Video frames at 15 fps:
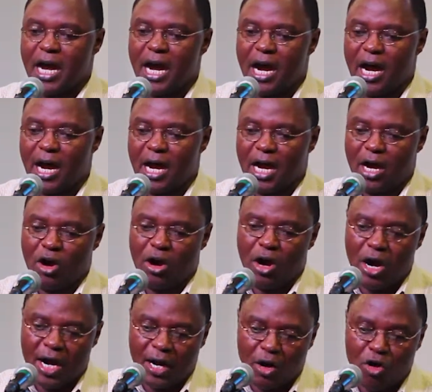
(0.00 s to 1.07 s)
uh,
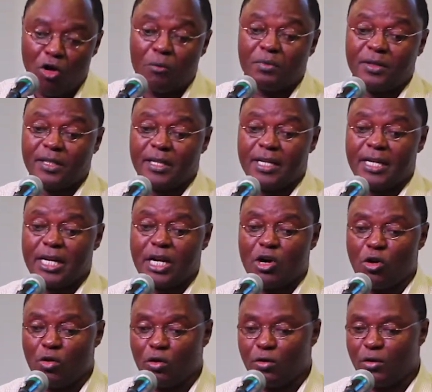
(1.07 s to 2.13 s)

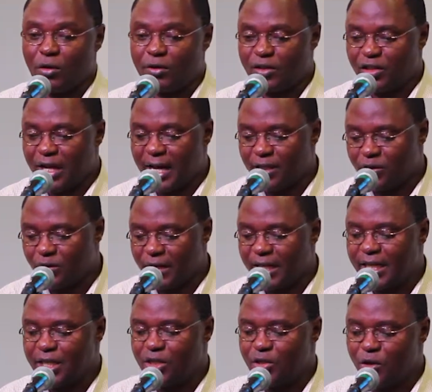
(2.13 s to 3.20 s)
Coptic Orthodox Church
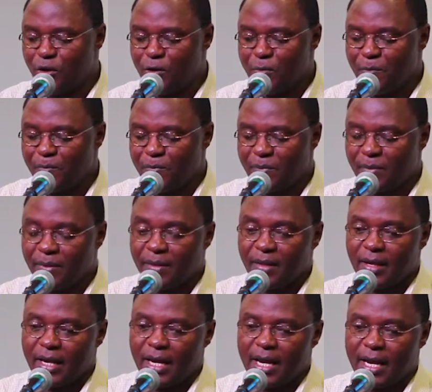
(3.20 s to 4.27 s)
tradition.
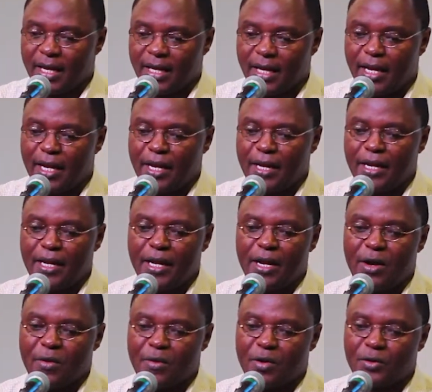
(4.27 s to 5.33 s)
And
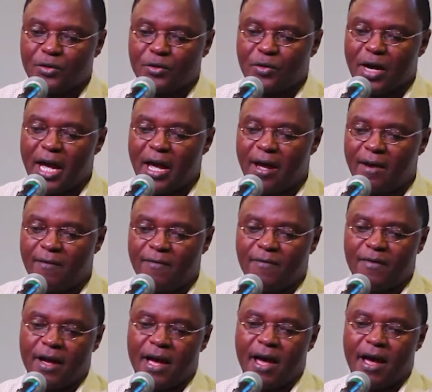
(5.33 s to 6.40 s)
again, we also
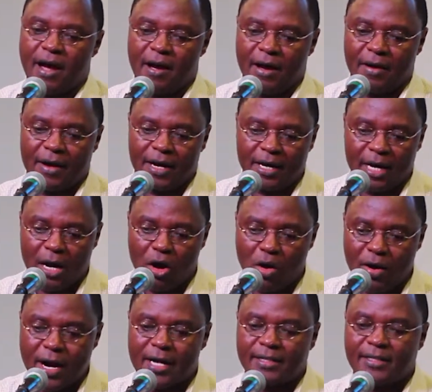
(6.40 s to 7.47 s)
have uh,
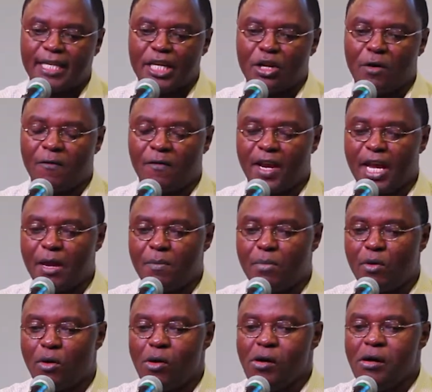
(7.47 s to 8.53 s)
Augustine of
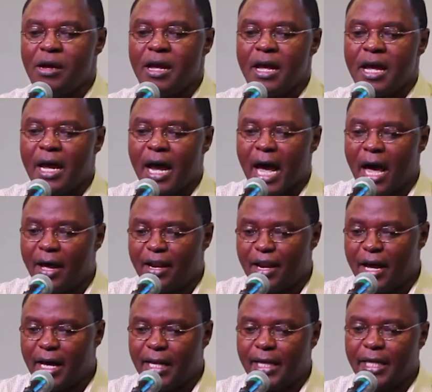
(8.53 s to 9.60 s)
Hippo,
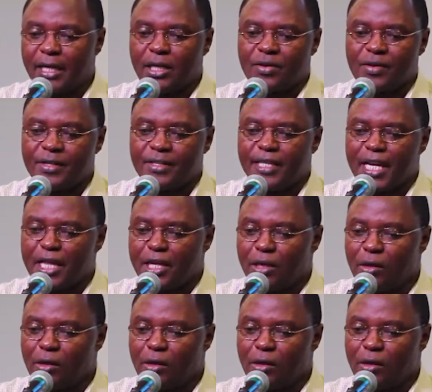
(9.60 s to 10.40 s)
an early Christian